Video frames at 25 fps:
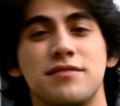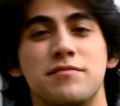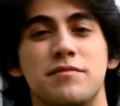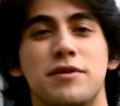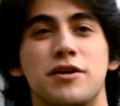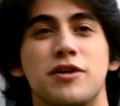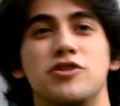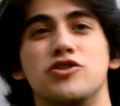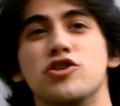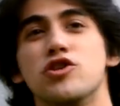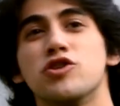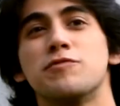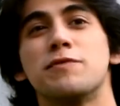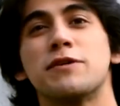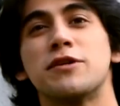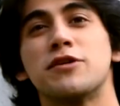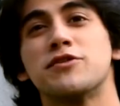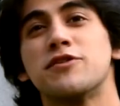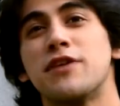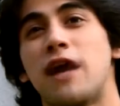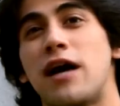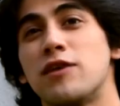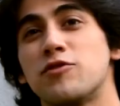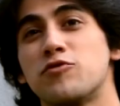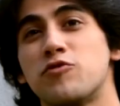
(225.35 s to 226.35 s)
but just because
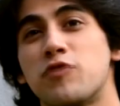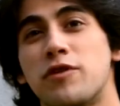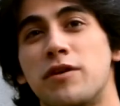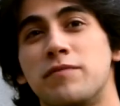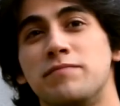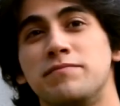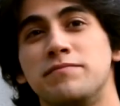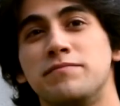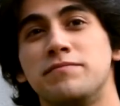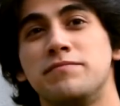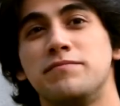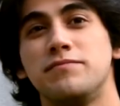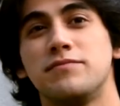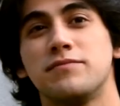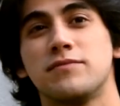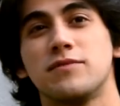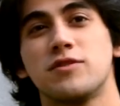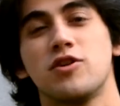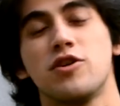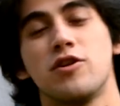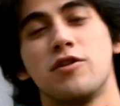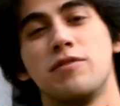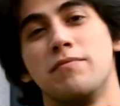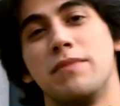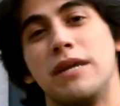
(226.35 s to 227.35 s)
that's what I'm
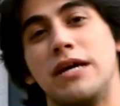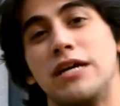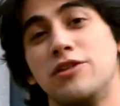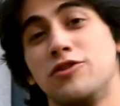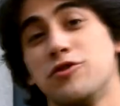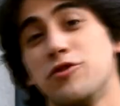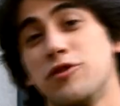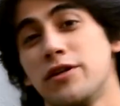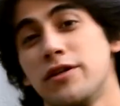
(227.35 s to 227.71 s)
gonna major